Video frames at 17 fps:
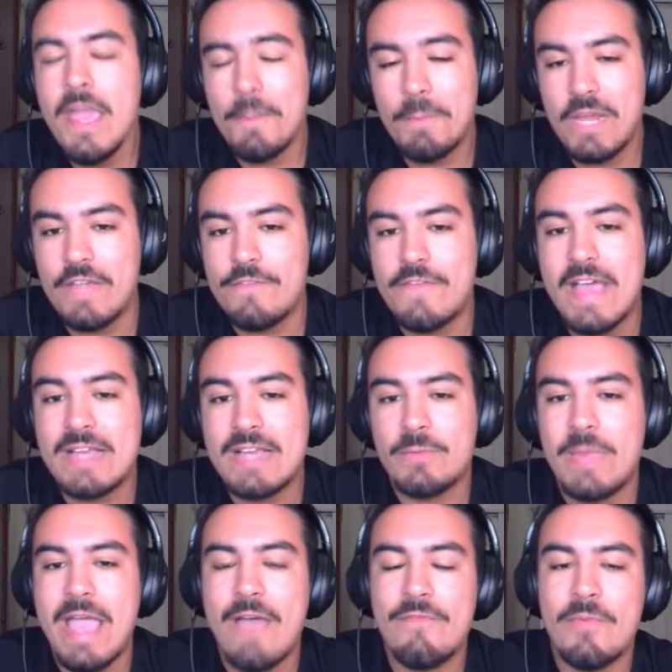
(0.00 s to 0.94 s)
But in fact,
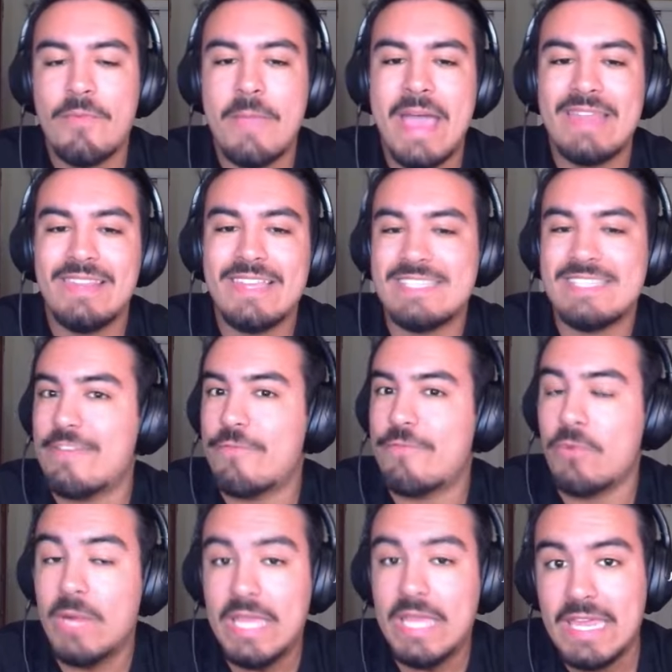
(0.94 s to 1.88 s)
we have them at less than
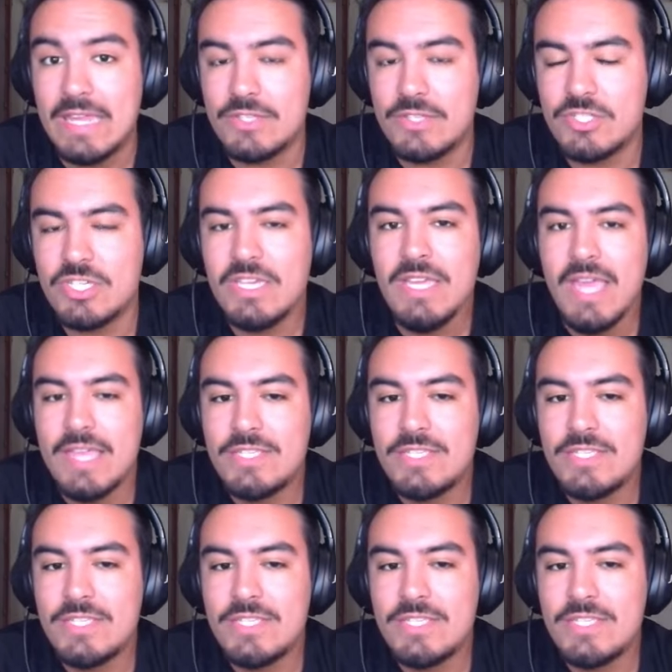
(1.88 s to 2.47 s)
40 each.